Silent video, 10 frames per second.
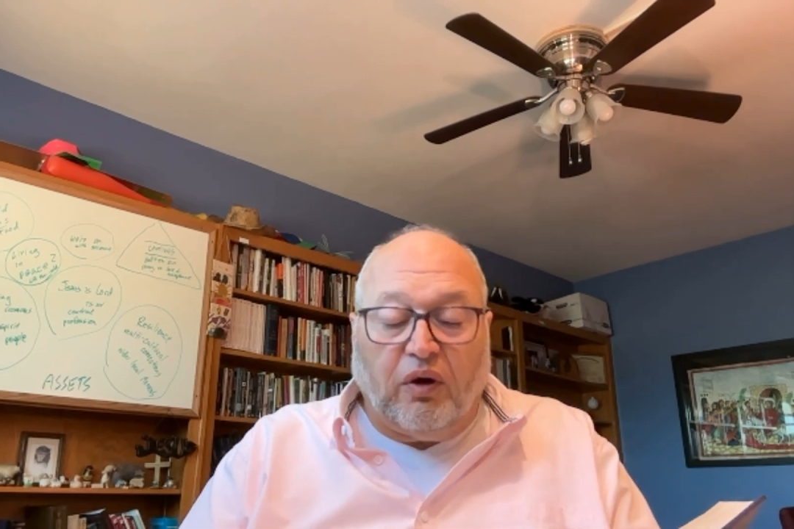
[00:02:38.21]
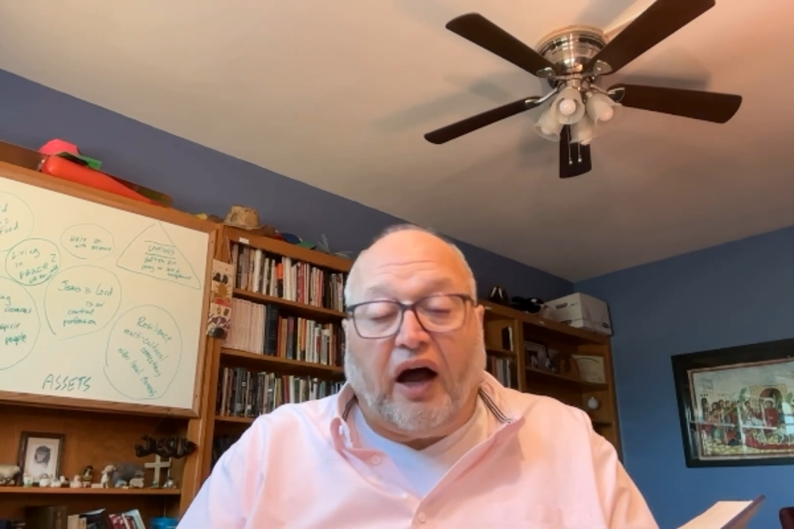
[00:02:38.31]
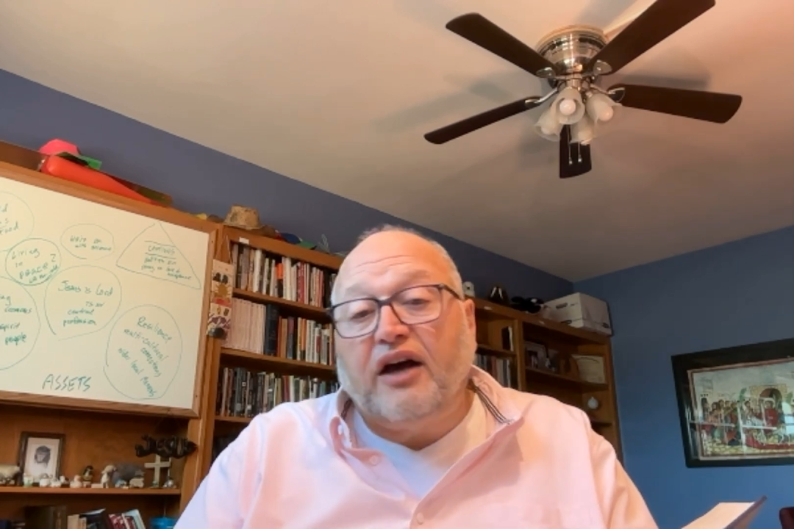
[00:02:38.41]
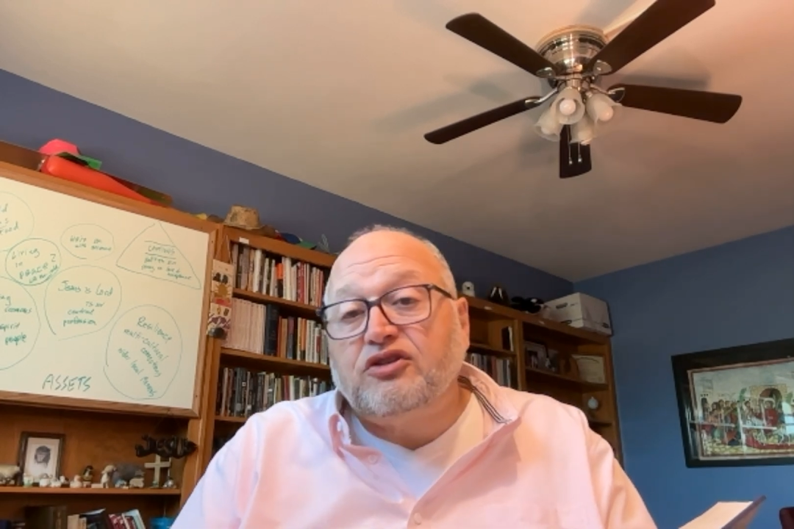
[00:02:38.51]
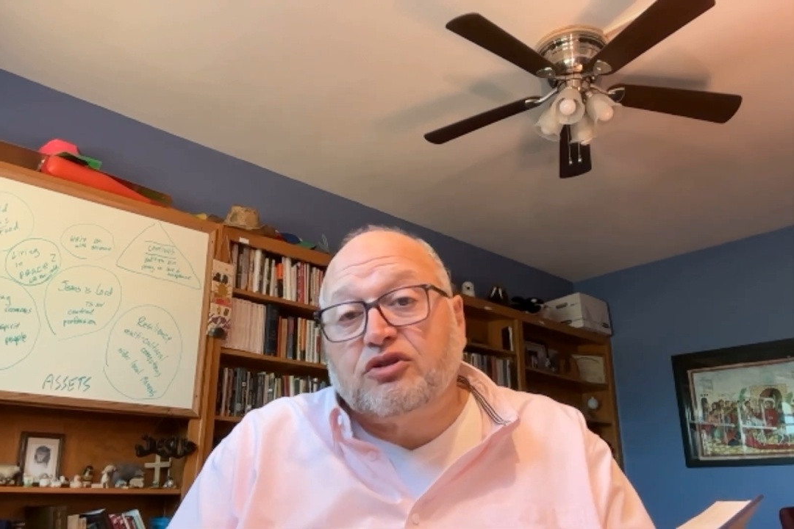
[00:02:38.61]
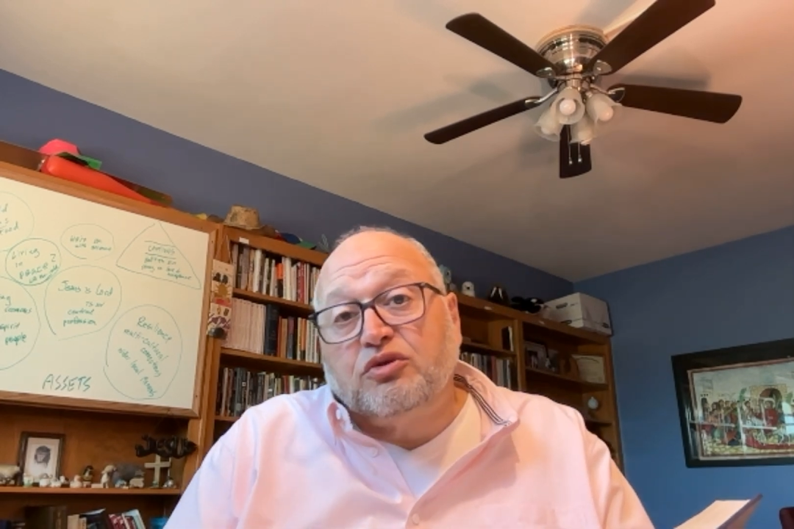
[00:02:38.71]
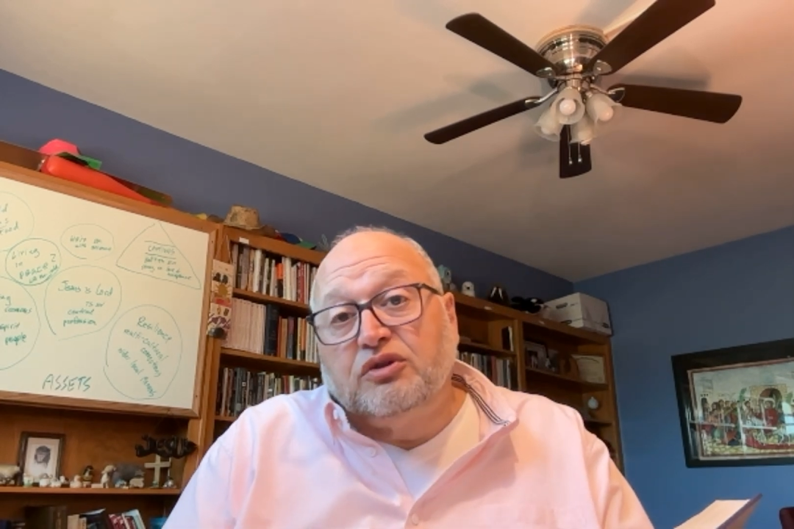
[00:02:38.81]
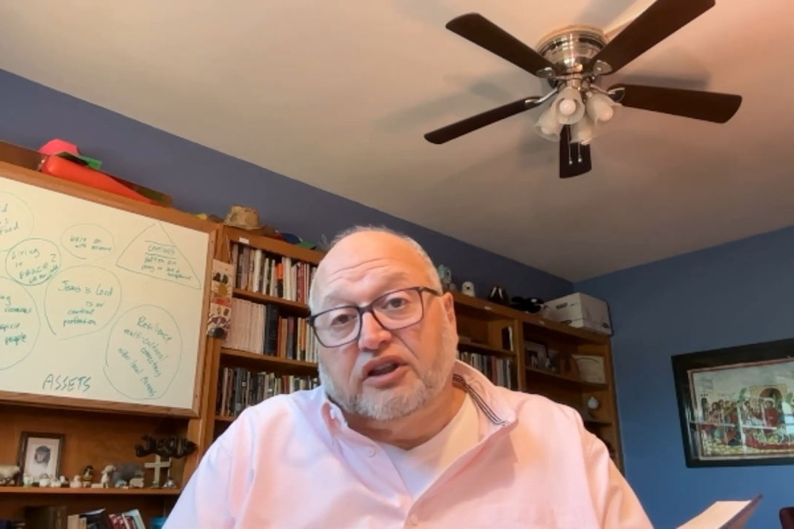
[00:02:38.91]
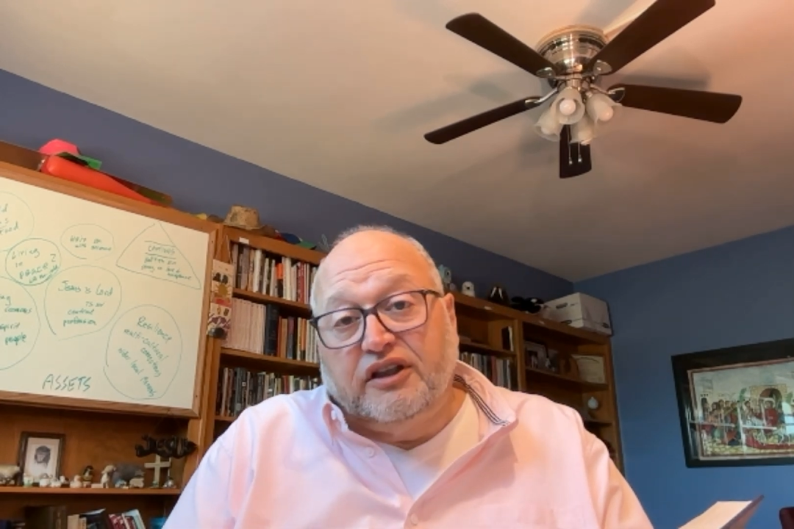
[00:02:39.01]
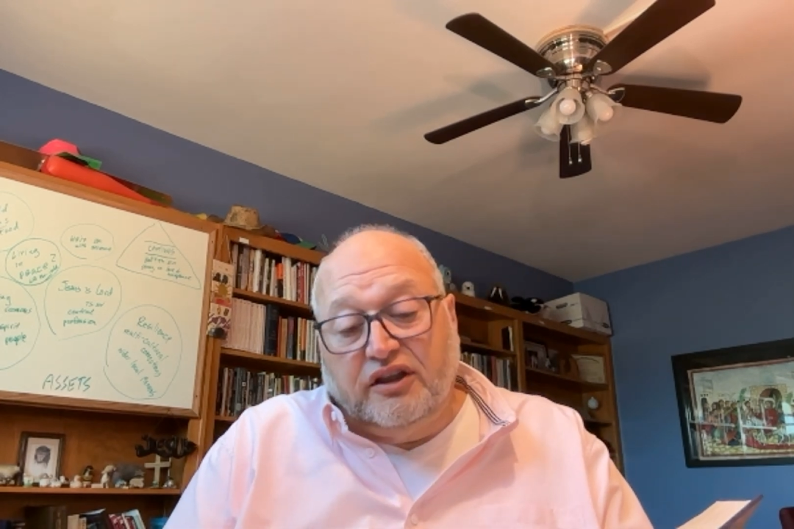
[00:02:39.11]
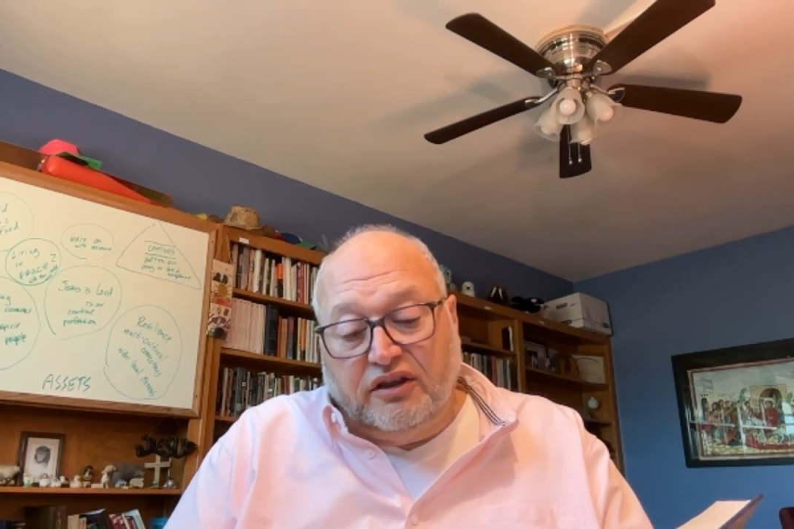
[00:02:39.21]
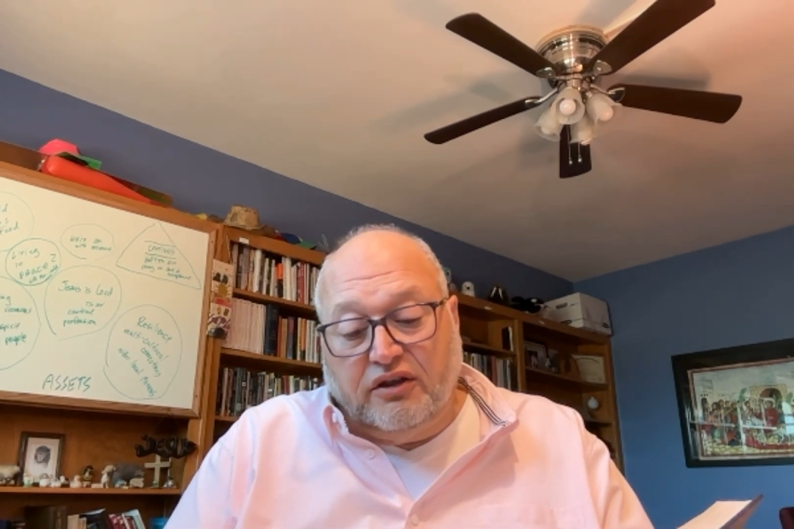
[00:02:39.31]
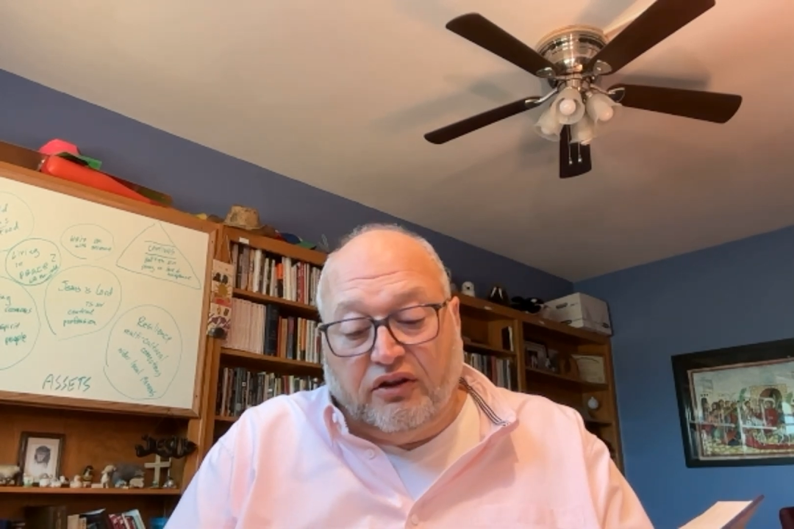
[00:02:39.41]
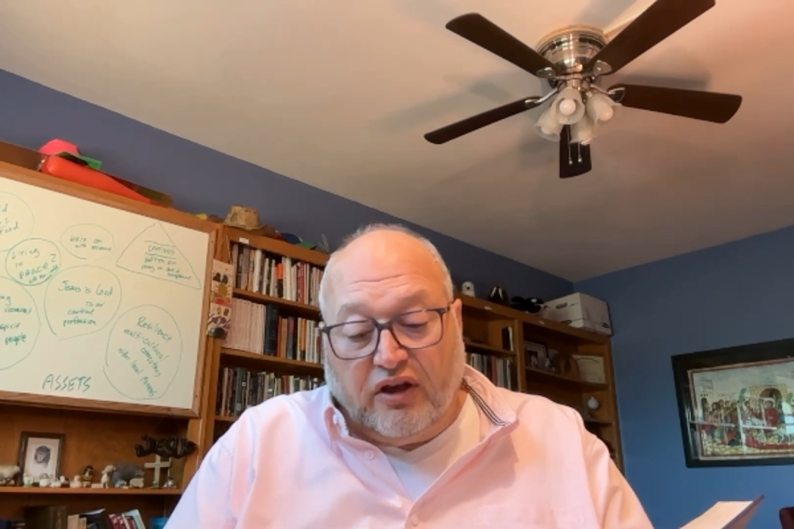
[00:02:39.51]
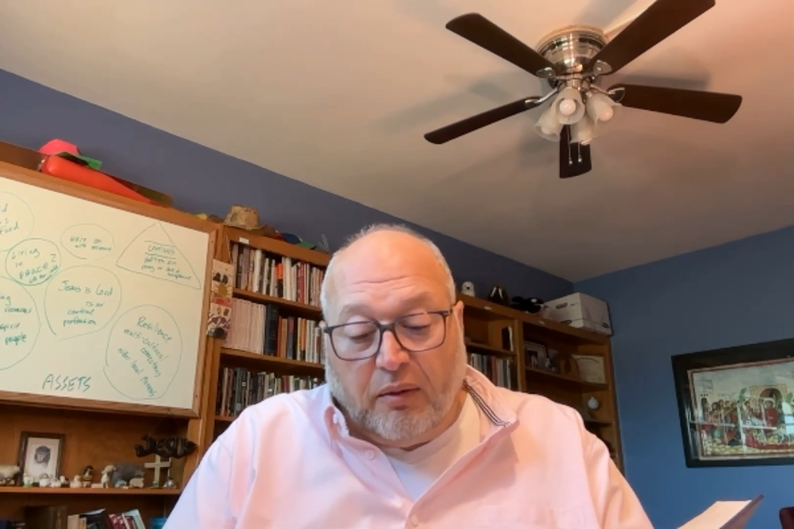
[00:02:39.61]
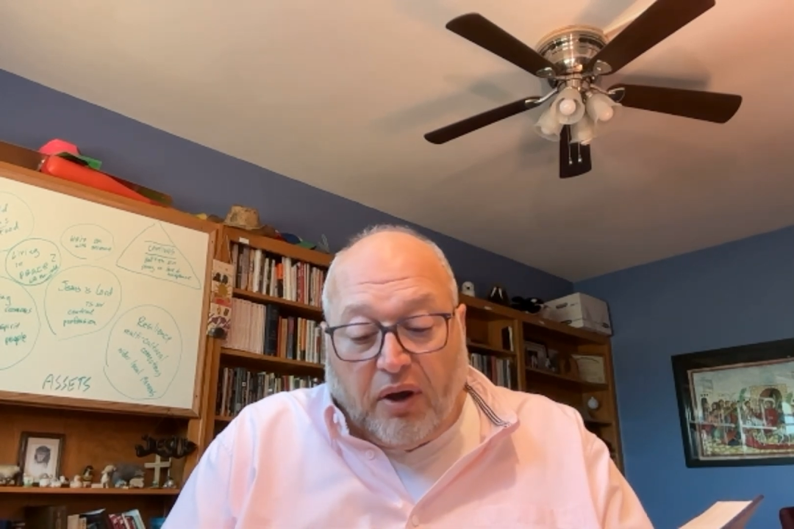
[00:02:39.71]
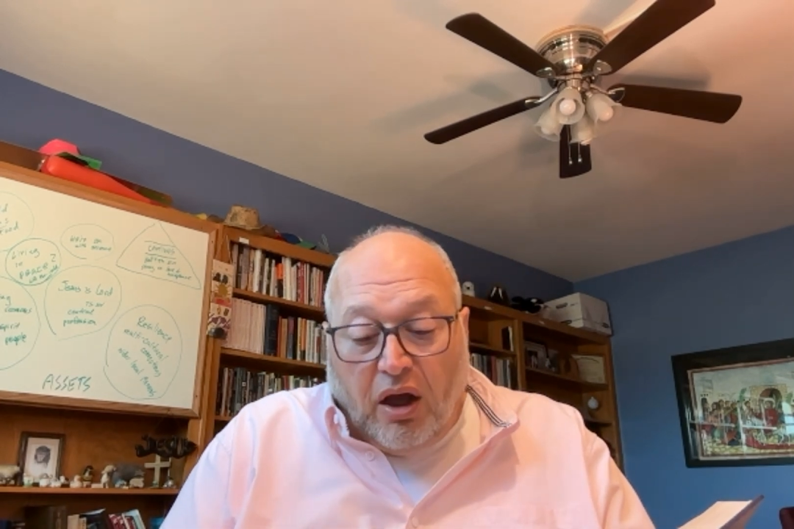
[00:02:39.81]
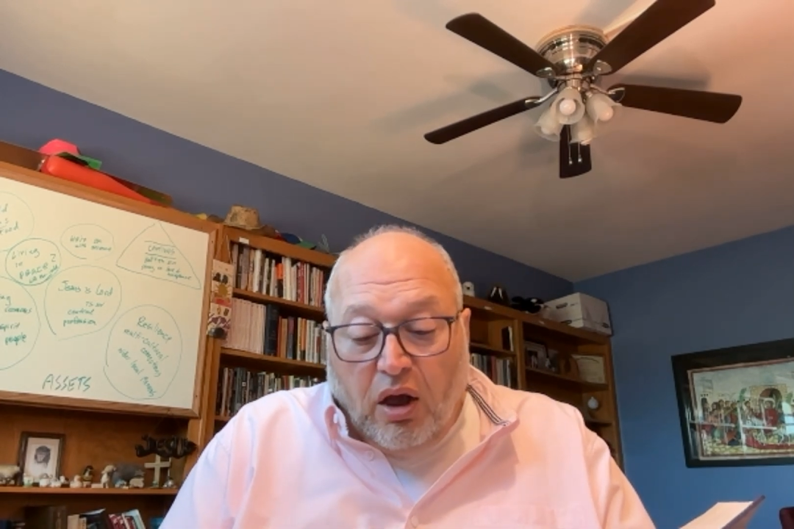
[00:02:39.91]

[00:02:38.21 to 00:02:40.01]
as you lead them